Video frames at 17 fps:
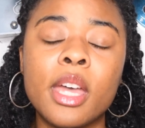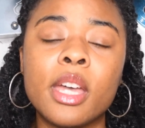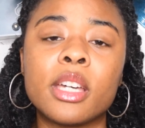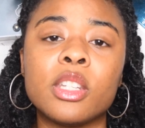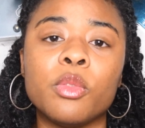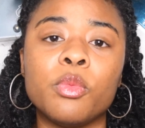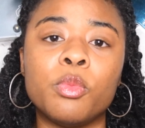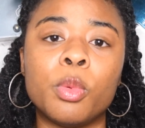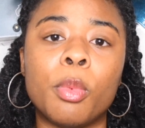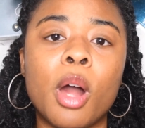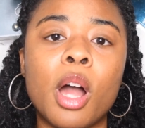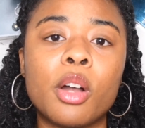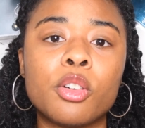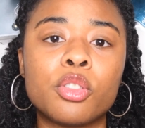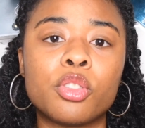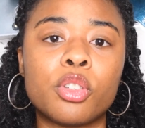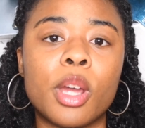Because if
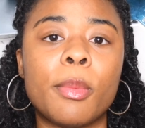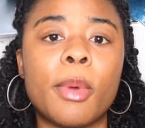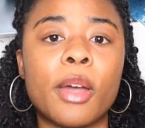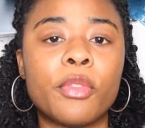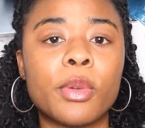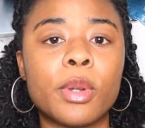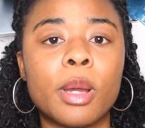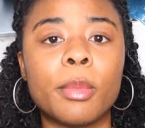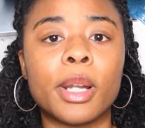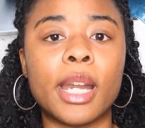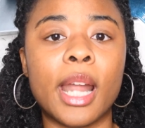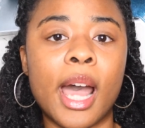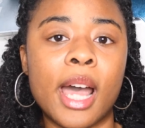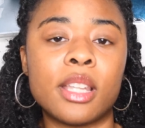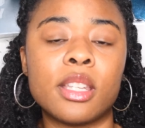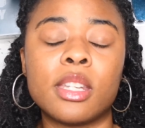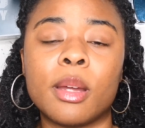Broncos trade back from number 9
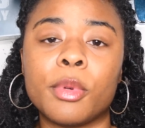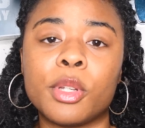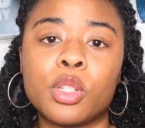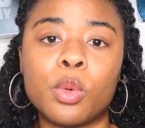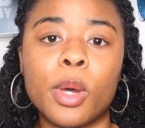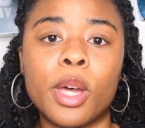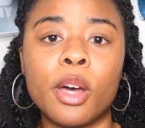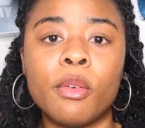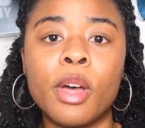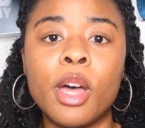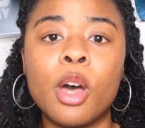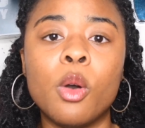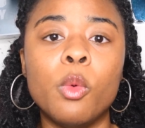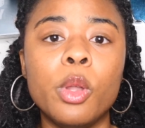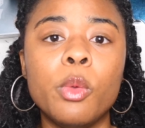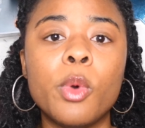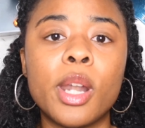to number
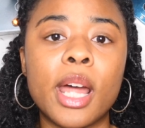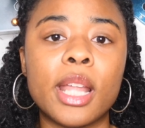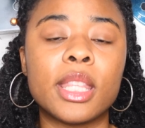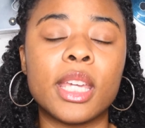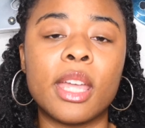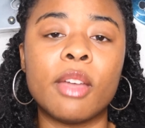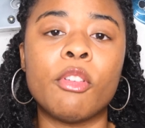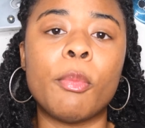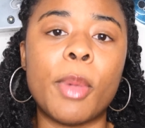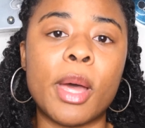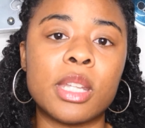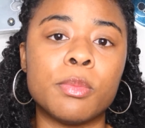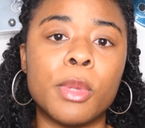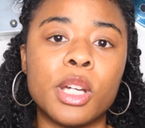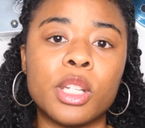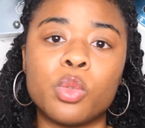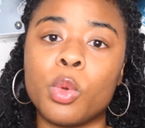12, we wouldn't have to give up
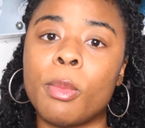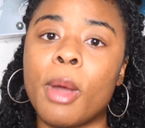as much.